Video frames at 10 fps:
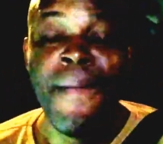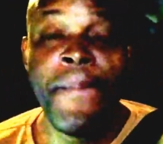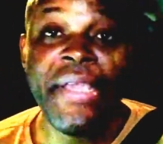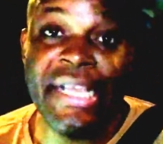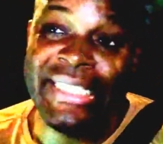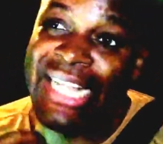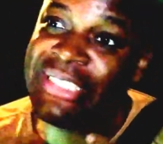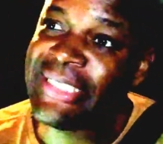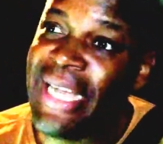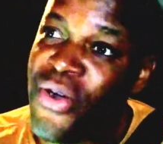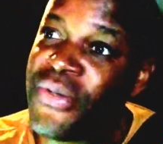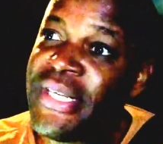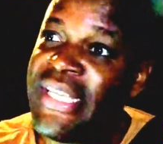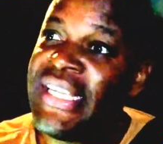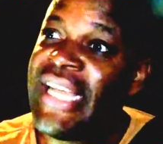Because
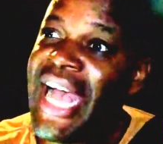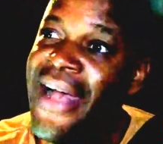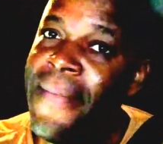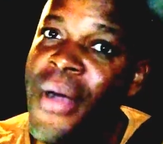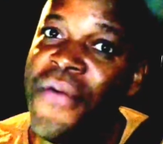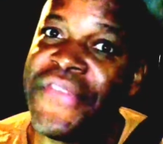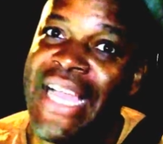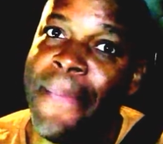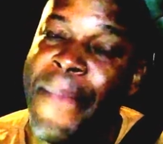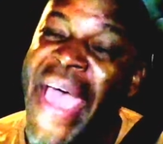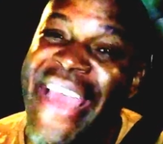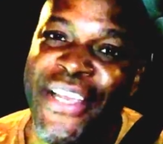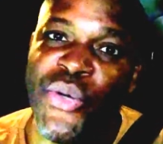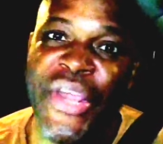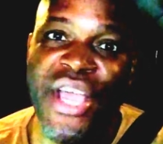I'm of that
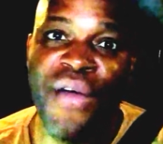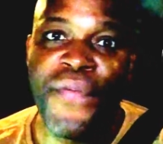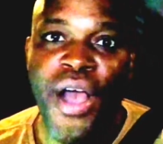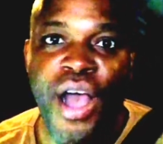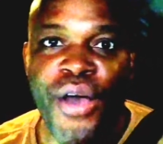pedigree of